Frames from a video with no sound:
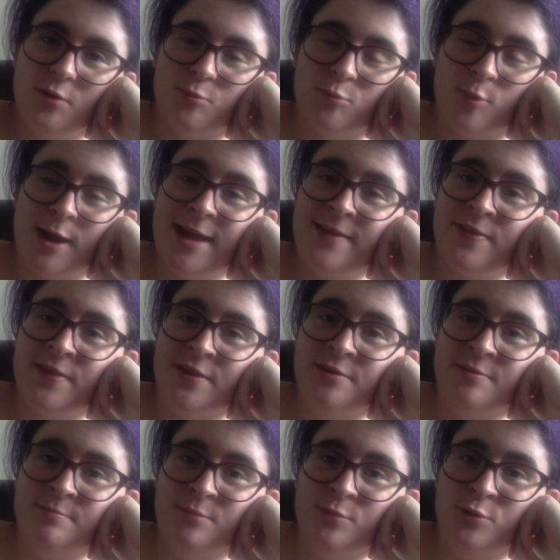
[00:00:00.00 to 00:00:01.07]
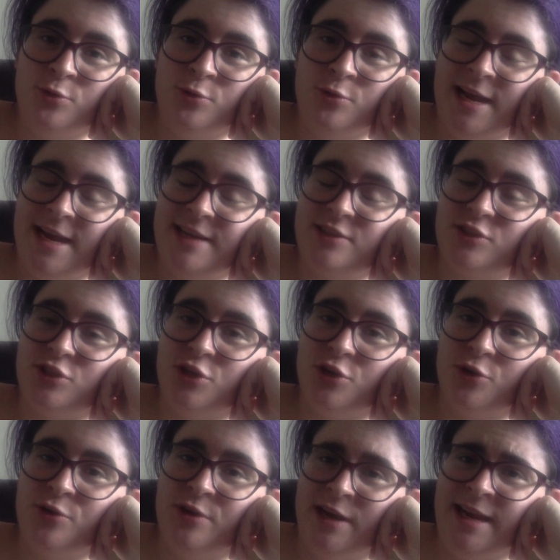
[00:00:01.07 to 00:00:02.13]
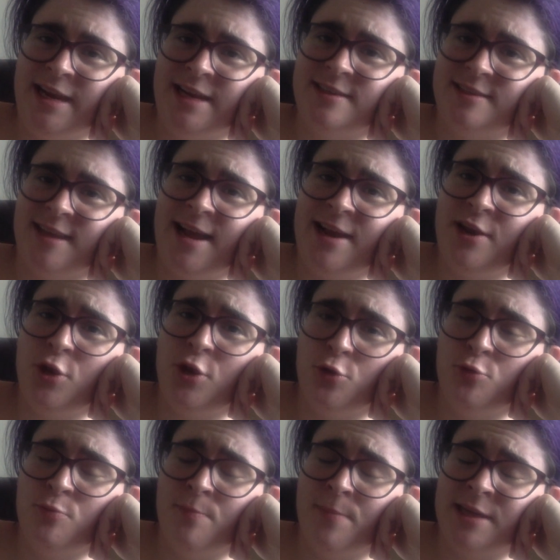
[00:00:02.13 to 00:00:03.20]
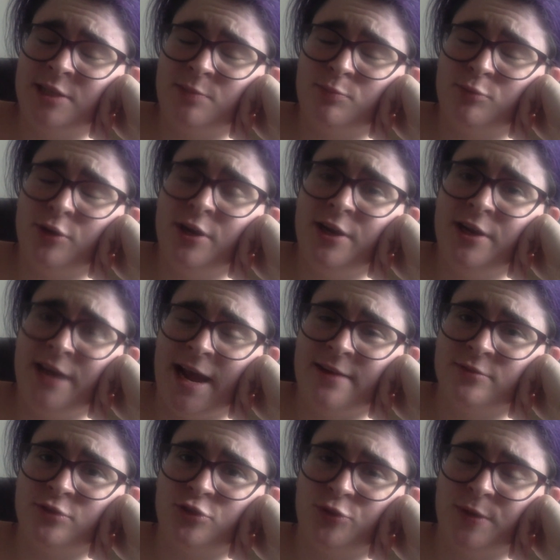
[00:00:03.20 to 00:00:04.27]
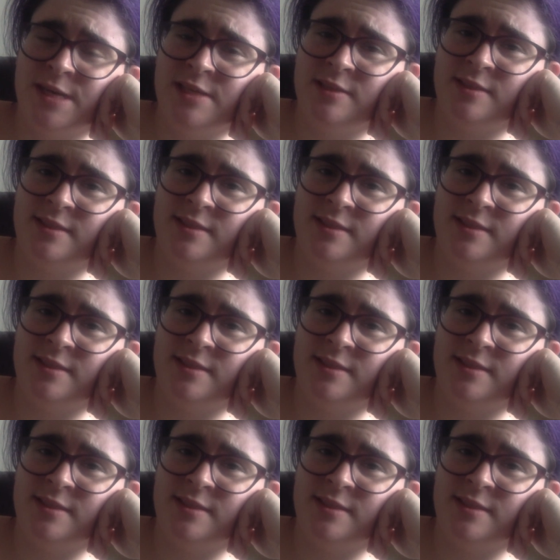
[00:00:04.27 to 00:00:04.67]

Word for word: when the moon hits your knees and you mispronounce trees,